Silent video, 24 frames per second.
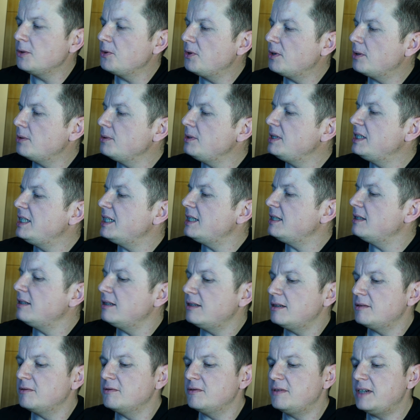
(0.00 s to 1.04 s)
though didn't
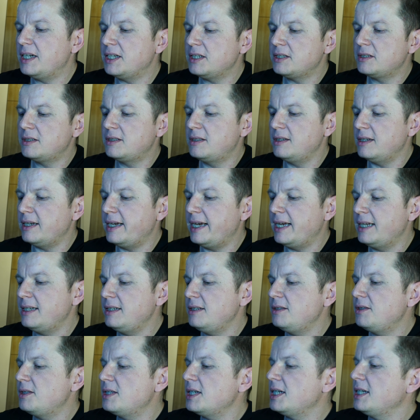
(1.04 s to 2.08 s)
invest
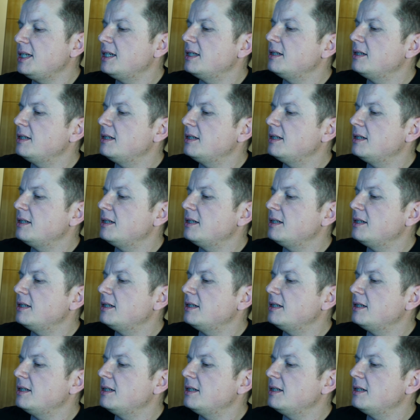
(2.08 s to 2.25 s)
anything